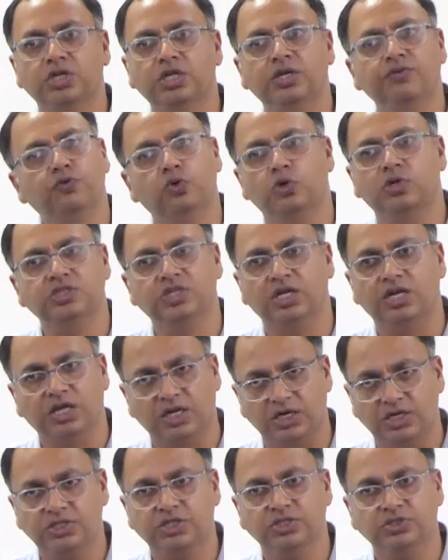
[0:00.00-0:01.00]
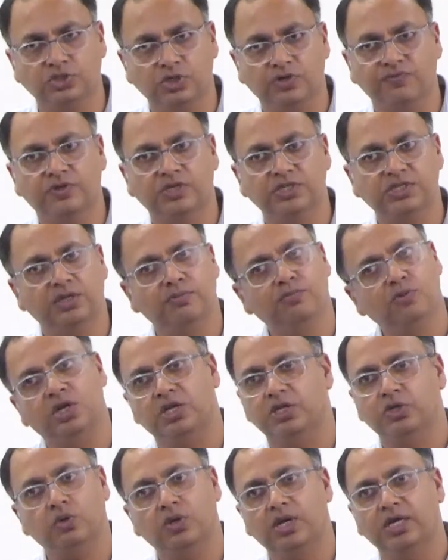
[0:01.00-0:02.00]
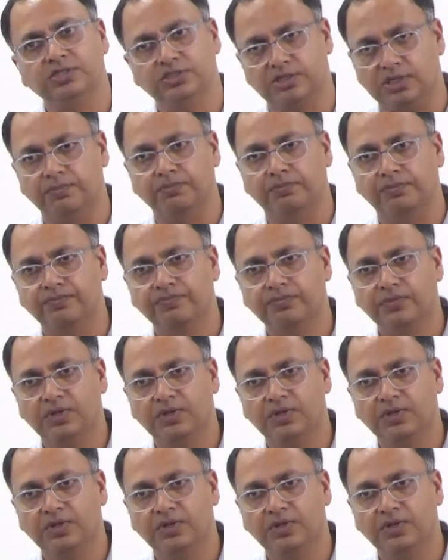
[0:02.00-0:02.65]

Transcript: 3, 4 generations of the same molecule has come,